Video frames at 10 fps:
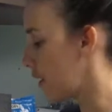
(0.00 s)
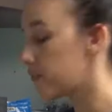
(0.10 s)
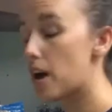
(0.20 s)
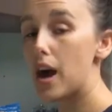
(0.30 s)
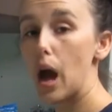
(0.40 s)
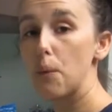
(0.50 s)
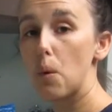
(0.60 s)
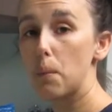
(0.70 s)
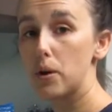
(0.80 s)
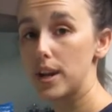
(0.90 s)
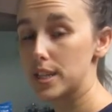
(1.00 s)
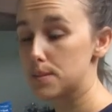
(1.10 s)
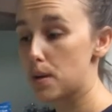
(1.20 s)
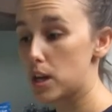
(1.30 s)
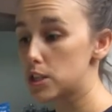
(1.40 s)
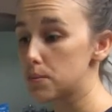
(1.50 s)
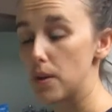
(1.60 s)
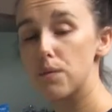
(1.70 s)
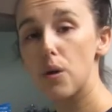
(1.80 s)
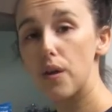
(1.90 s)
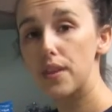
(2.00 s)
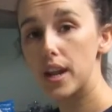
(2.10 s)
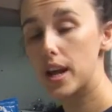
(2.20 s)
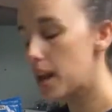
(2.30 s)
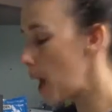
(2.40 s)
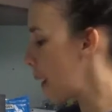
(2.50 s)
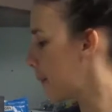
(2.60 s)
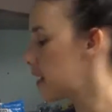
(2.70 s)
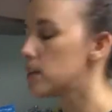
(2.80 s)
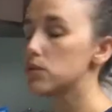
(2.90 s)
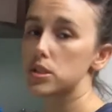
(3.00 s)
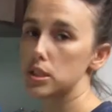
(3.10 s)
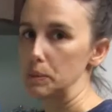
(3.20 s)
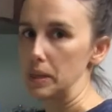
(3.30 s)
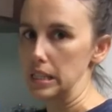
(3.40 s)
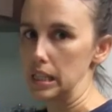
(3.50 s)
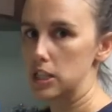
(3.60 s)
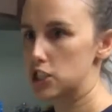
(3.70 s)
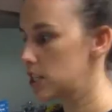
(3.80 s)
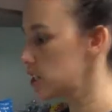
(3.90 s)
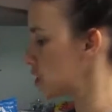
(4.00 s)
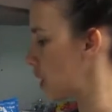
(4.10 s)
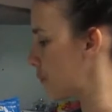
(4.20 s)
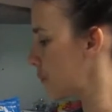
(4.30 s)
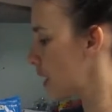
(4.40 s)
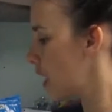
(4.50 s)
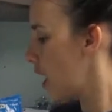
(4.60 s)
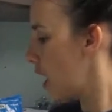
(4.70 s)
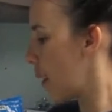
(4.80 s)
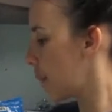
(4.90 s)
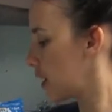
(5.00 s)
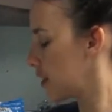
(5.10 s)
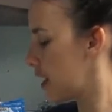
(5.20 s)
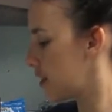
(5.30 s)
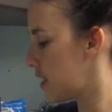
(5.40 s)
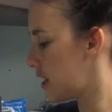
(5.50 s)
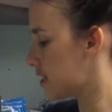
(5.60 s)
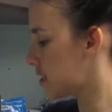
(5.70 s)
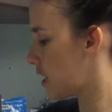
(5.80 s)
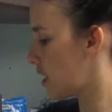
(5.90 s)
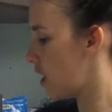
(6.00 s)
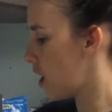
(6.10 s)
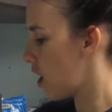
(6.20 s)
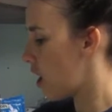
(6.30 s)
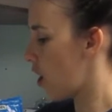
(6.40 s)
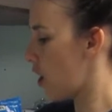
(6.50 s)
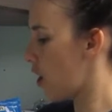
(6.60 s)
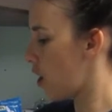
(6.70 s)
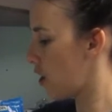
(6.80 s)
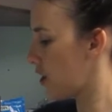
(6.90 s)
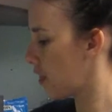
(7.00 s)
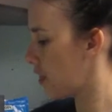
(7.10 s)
If not, I won't put as much beef broth in it, but it'll still be delicious. So I'm going to let this all